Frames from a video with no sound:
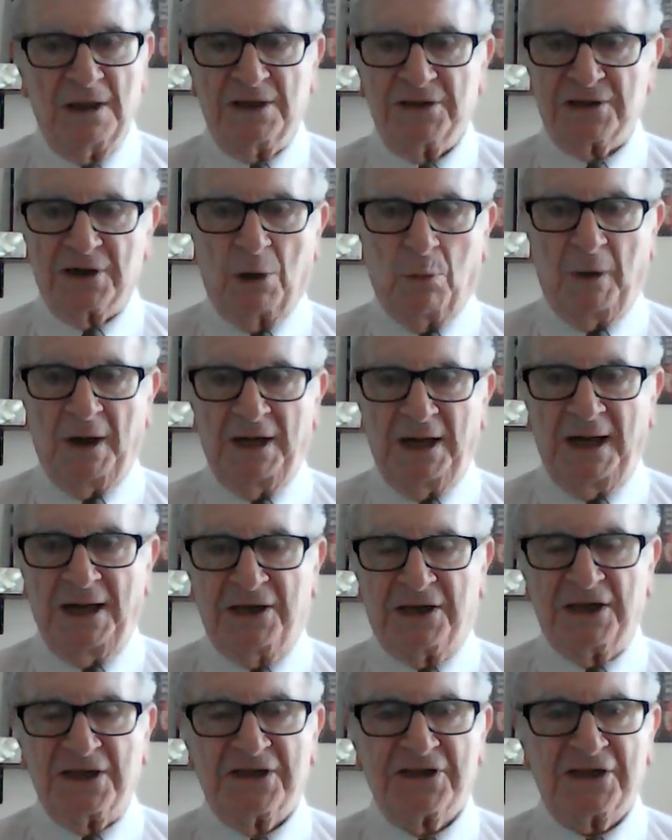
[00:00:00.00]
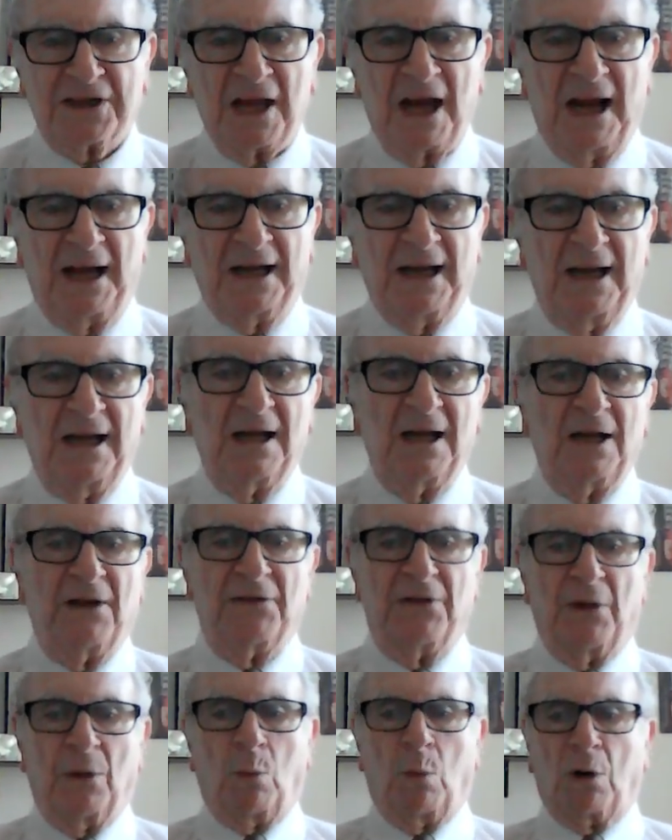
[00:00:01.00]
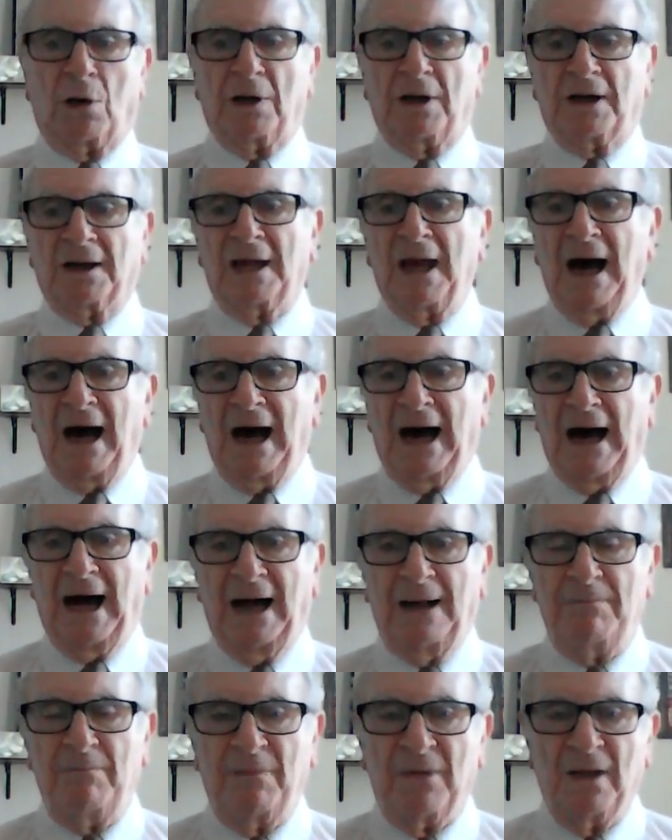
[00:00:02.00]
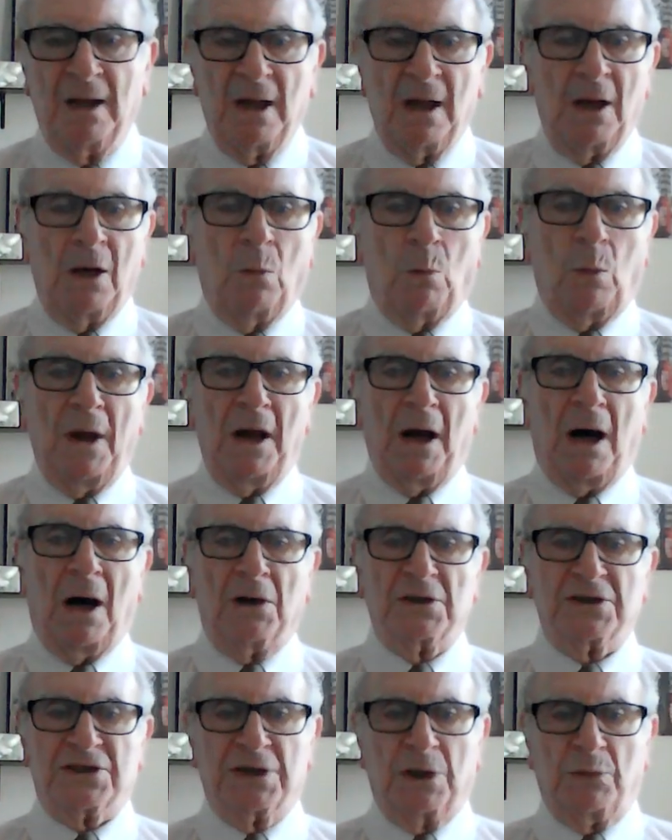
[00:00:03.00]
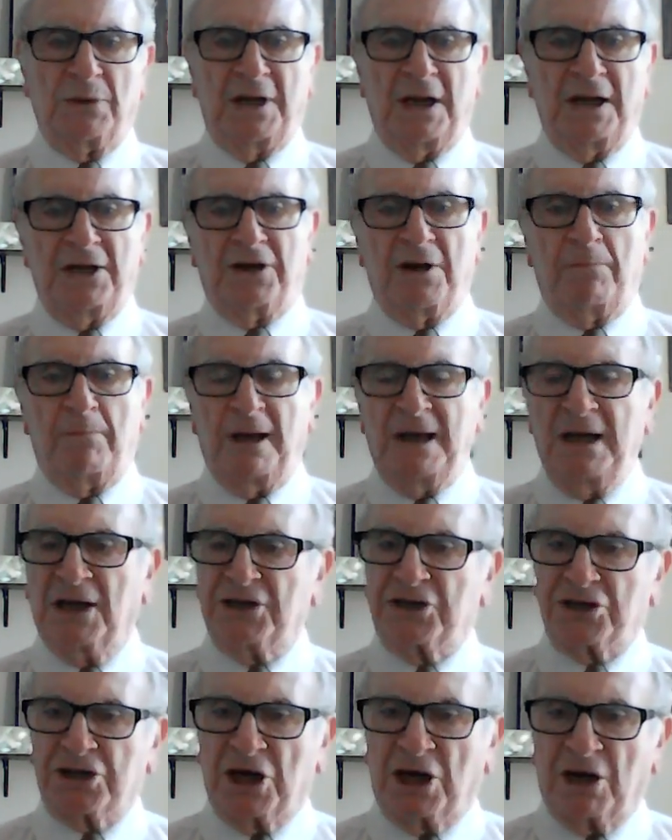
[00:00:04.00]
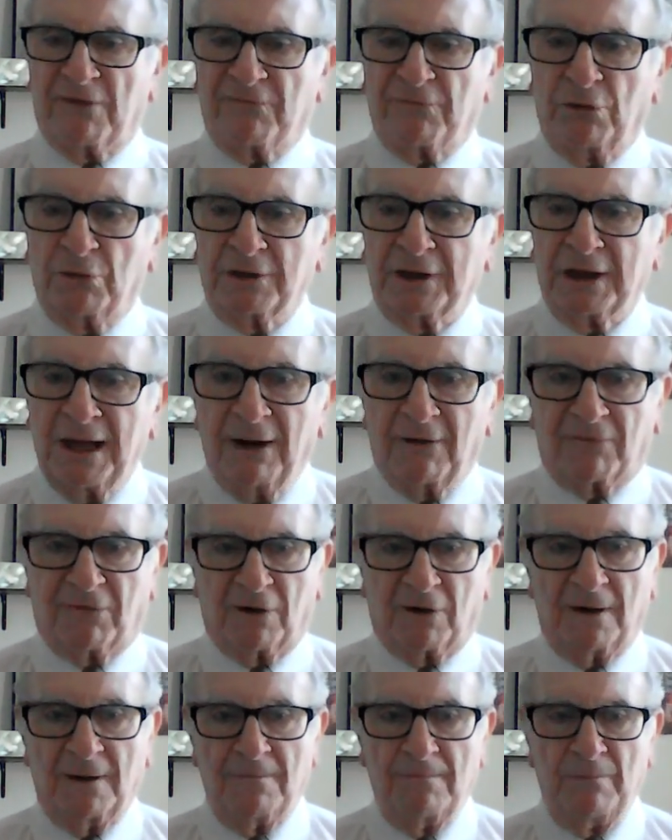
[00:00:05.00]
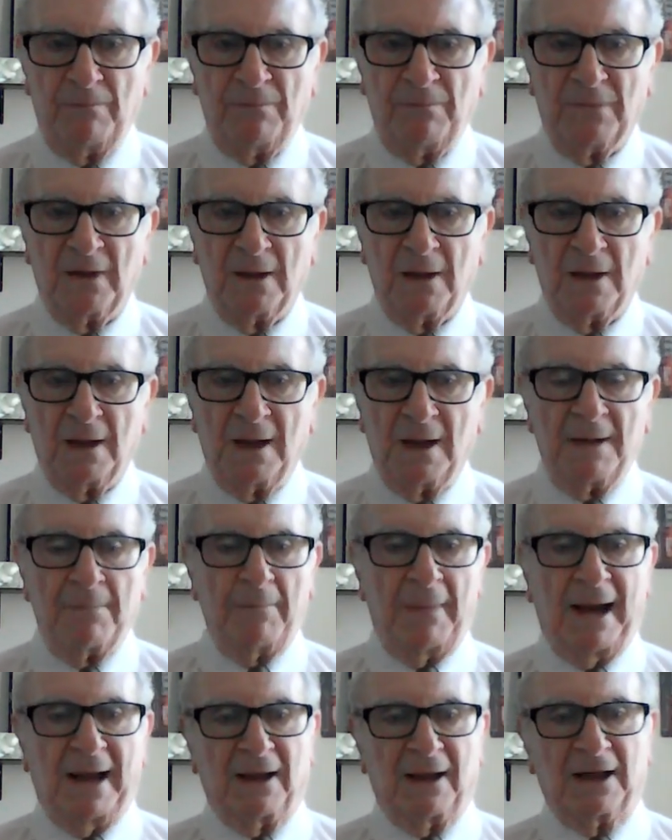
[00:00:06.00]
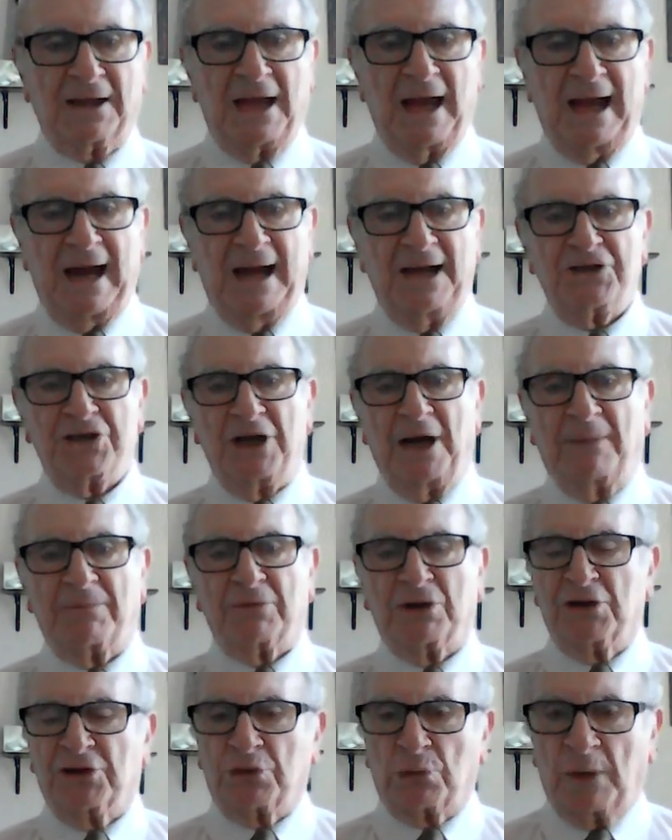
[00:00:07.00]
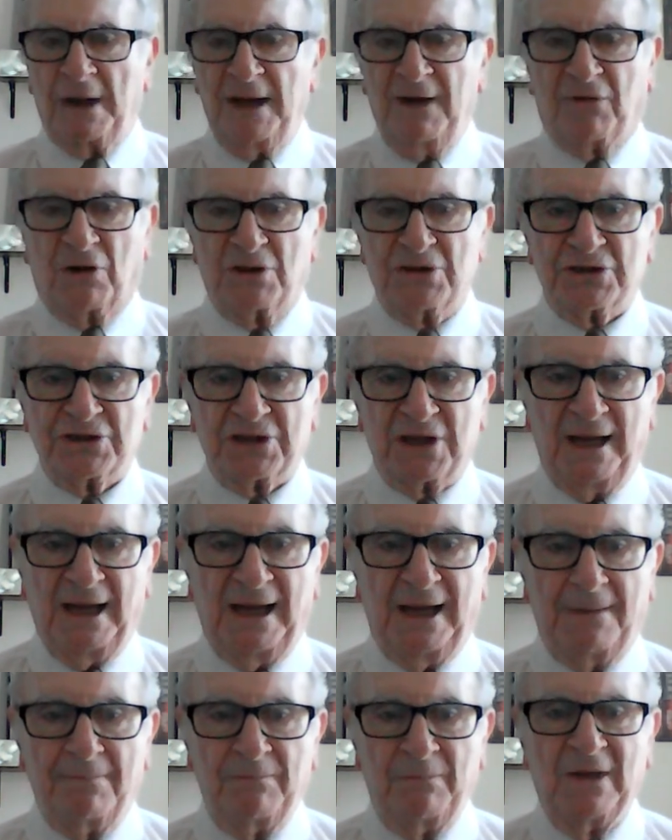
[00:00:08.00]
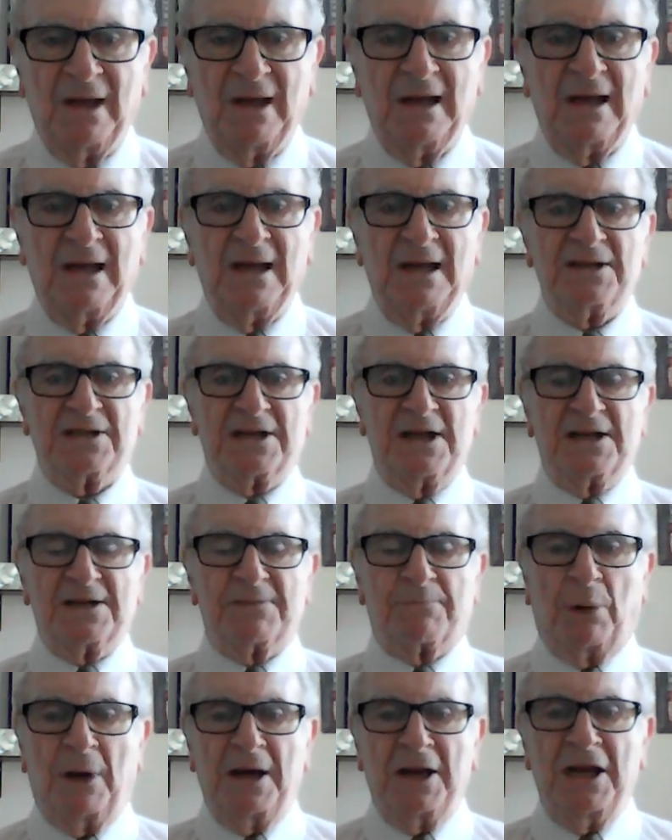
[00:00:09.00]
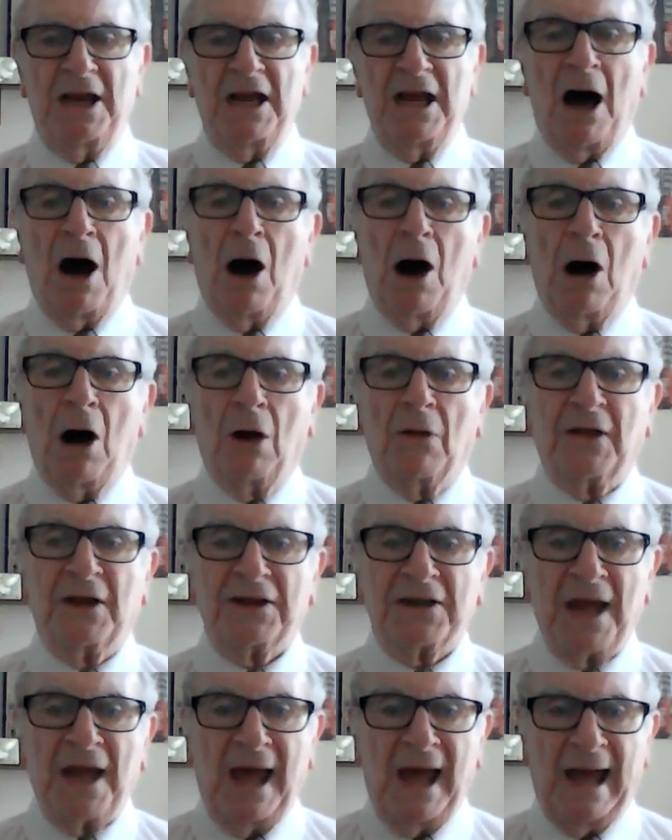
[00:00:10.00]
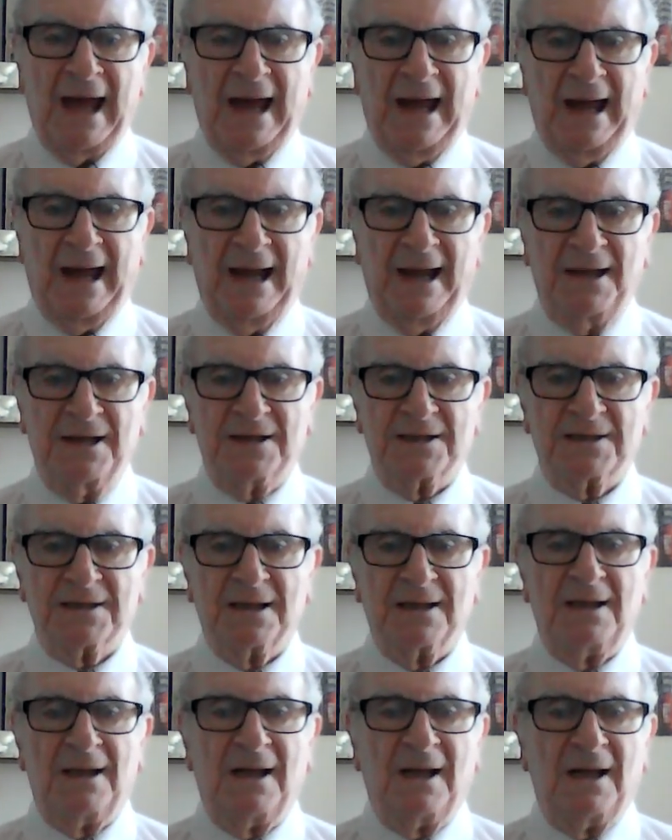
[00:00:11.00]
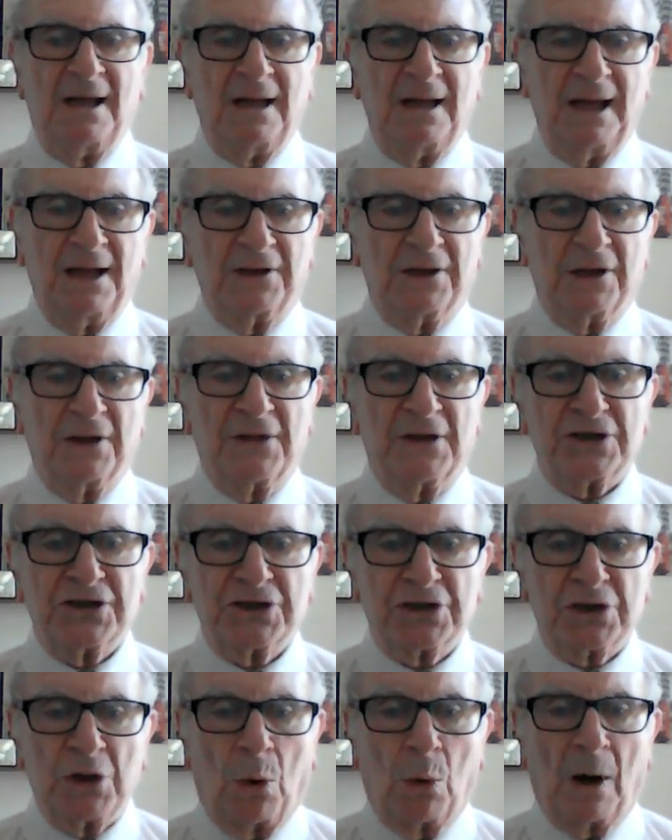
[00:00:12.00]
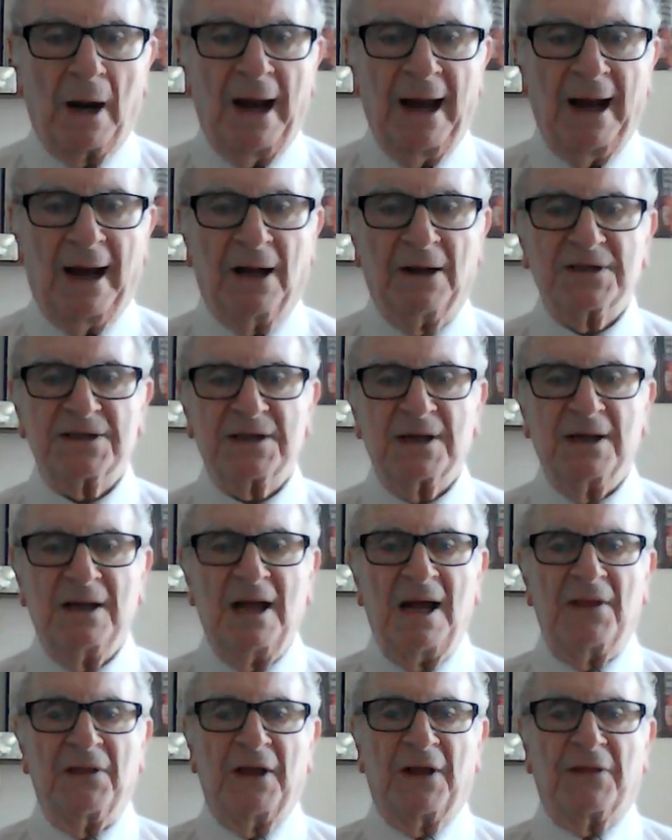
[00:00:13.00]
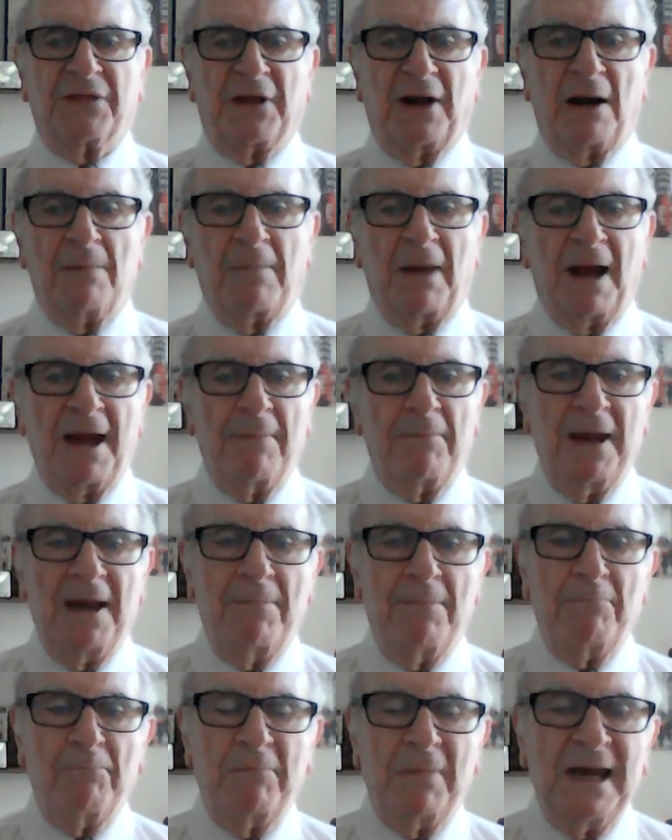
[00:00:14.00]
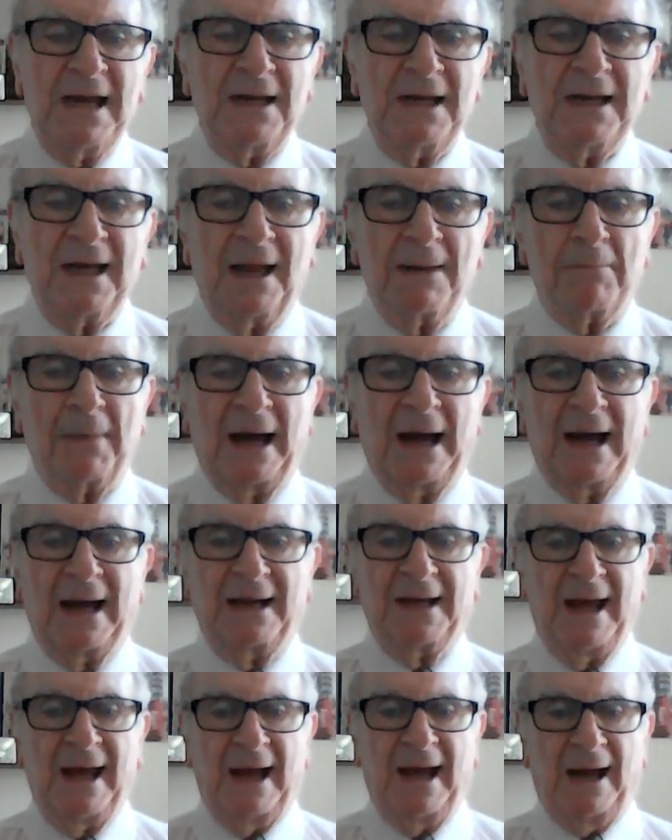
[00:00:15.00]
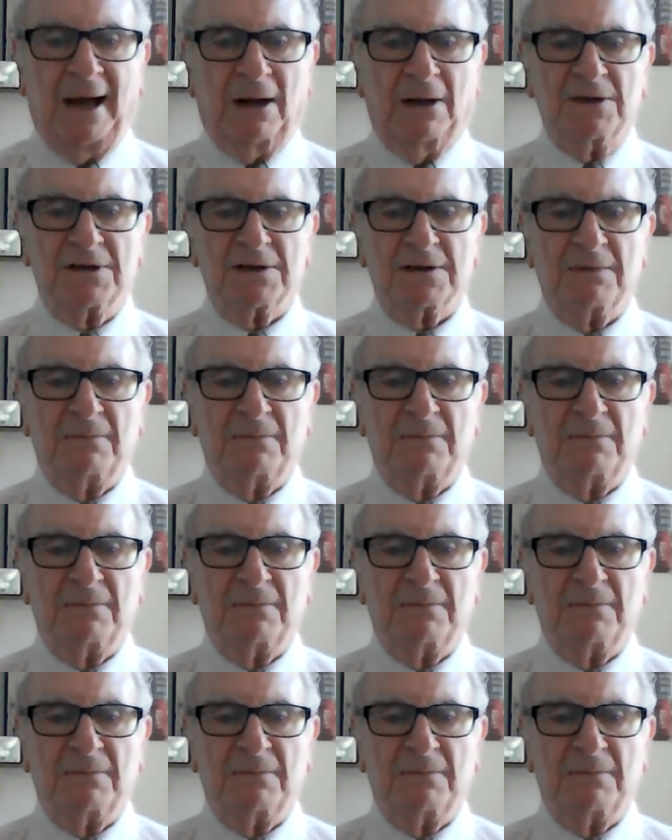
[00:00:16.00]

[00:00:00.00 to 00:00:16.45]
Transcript: So we need to study the Word of God. We also need to be a cheerful giver. Malachi chapter 3, verse 10 says, Bring ye all the tithes into the storehouse, that there may be meat in mine house.